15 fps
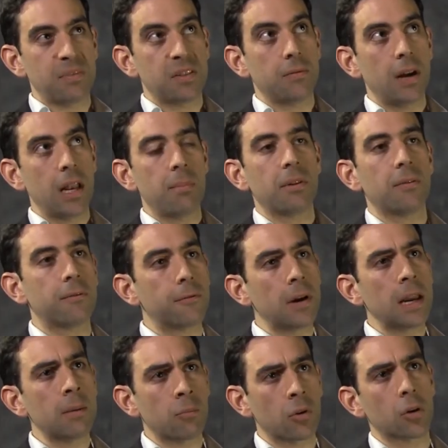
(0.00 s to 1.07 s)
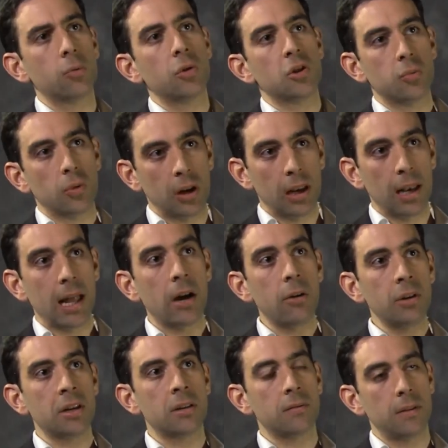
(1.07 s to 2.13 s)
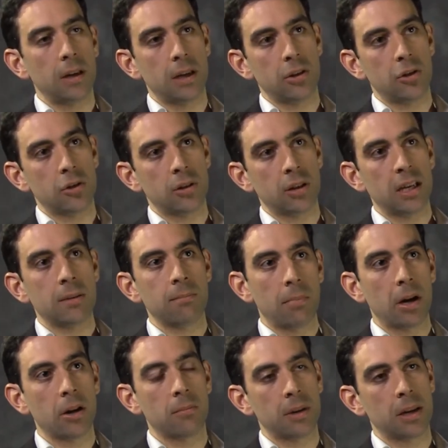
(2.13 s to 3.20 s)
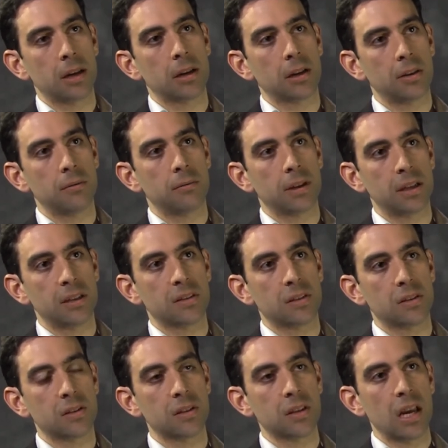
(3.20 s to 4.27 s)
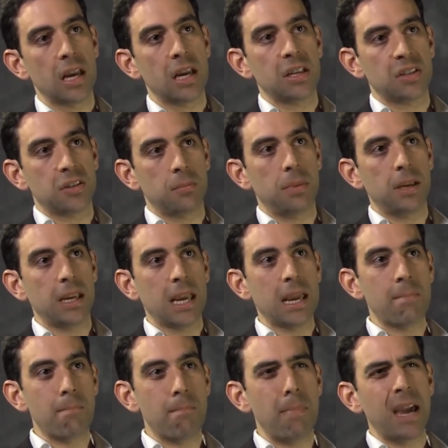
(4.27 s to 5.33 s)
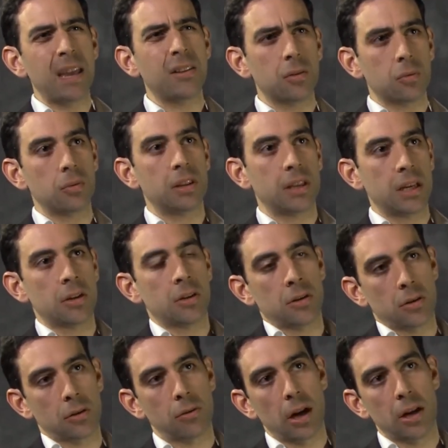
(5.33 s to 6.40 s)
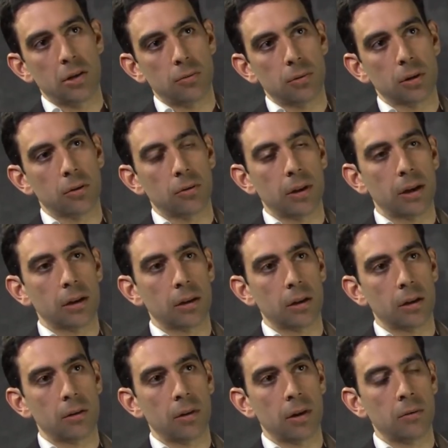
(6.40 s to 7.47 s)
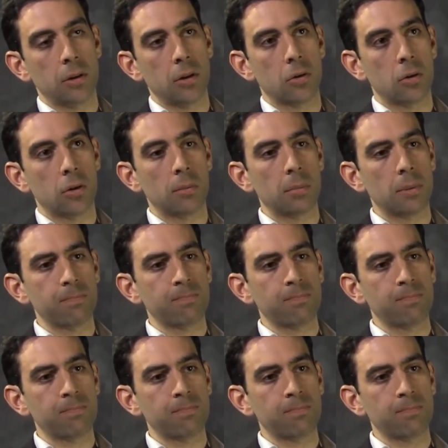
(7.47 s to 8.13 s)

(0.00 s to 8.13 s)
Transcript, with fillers: develop a framework which will allow innovation in biomedical devices to be embedded within undergraduate curricula around Europe.